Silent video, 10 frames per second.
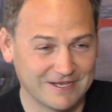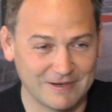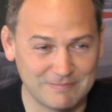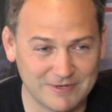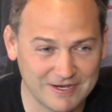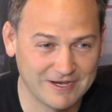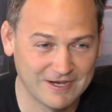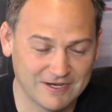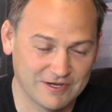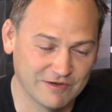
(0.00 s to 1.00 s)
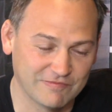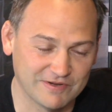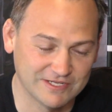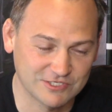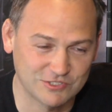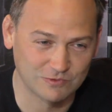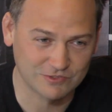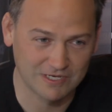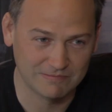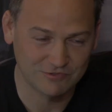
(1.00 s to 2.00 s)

But hopefully it's a short-term